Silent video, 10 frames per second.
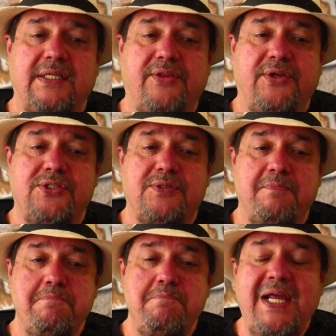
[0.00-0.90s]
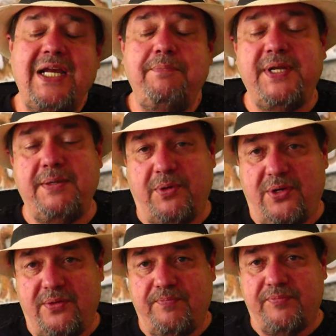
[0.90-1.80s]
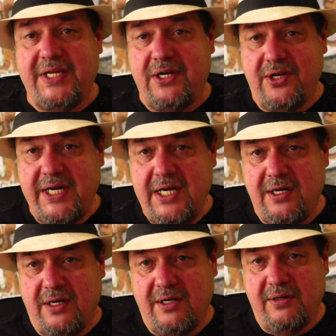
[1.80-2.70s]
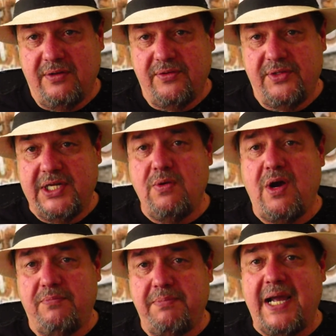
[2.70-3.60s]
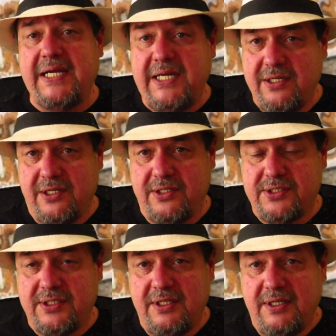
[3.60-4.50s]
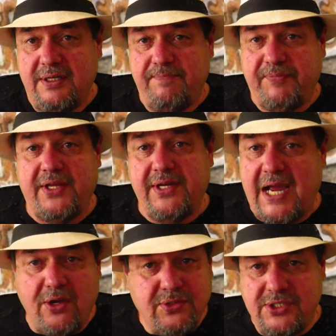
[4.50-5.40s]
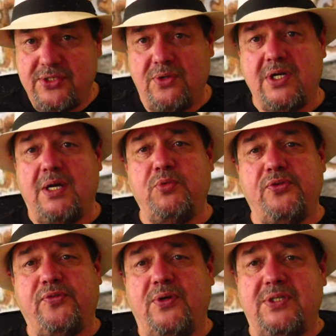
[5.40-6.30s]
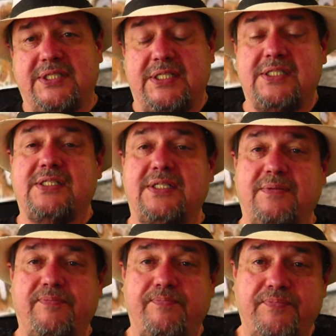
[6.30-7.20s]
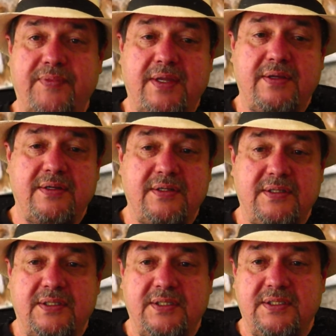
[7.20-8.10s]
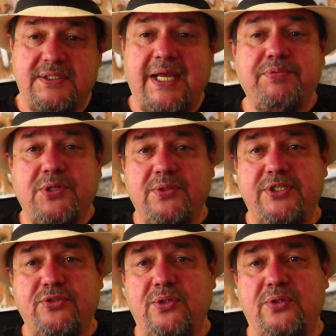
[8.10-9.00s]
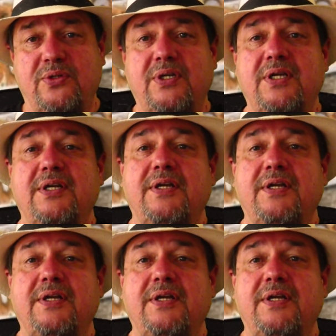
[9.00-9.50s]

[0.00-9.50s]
There's many people that are here that go out and buy heaters. Now the houses don't come with furnaces. It's absolutely true.